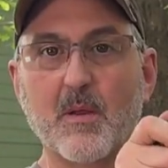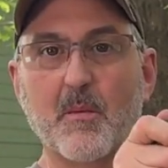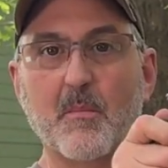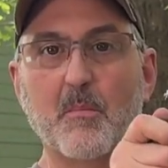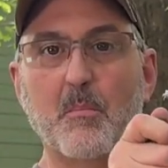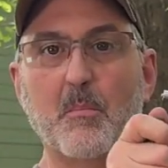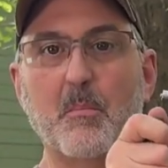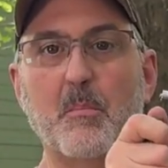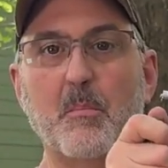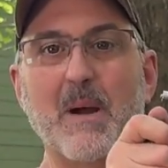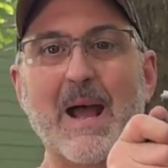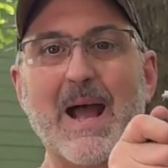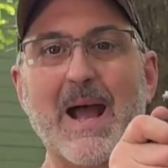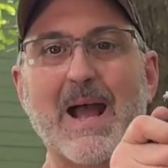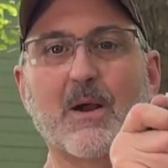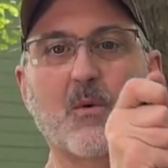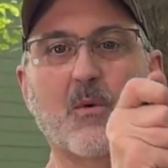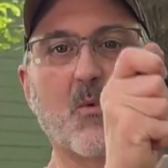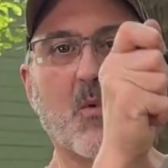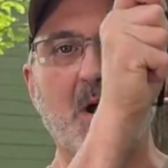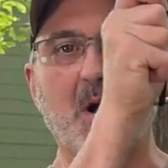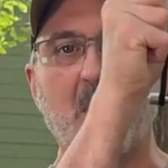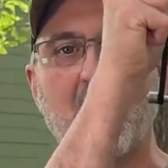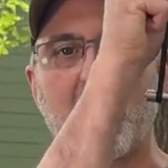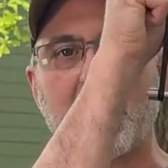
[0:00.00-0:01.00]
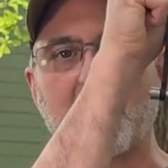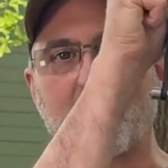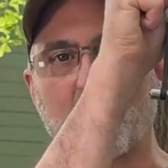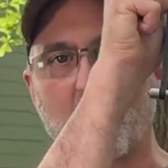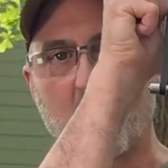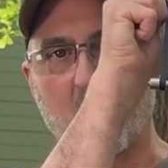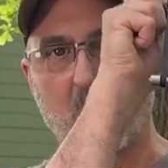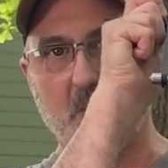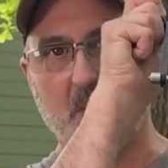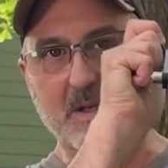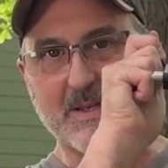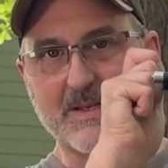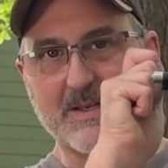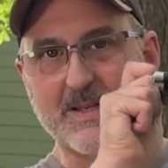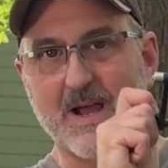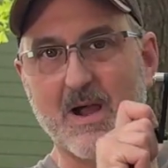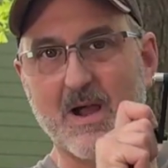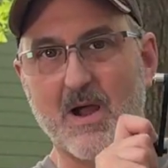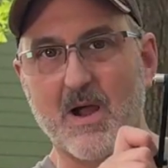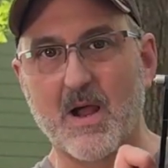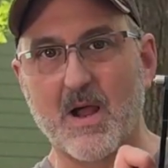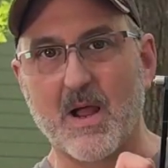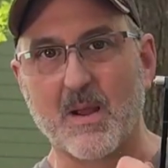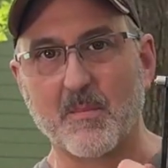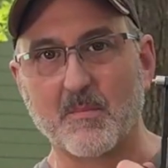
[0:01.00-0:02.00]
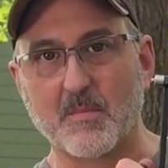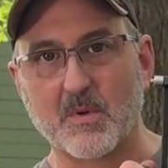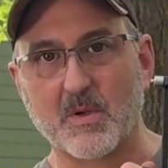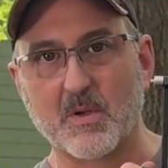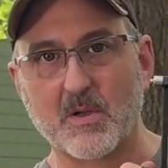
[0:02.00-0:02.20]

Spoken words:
Back wind one time.